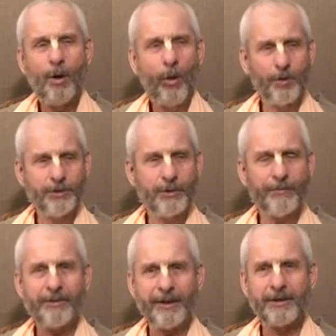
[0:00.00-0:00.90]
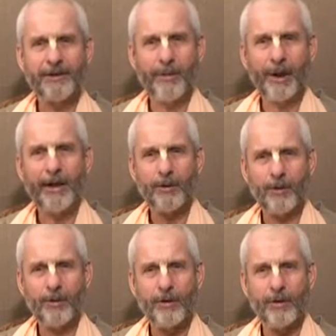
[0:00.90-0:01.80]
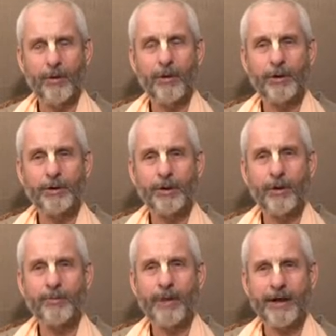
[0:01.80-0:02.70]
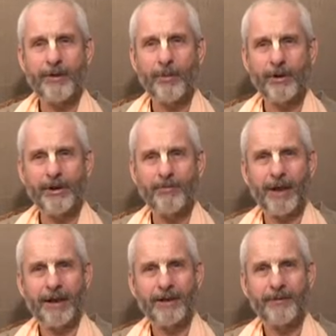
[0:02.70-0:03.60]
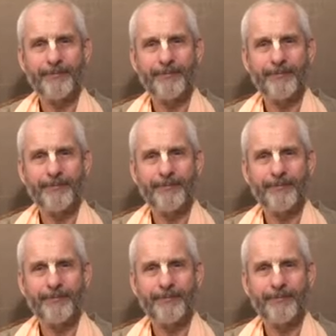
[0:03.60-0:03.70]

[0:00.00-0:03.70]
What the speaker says: also affected by or controlled by the body and mind.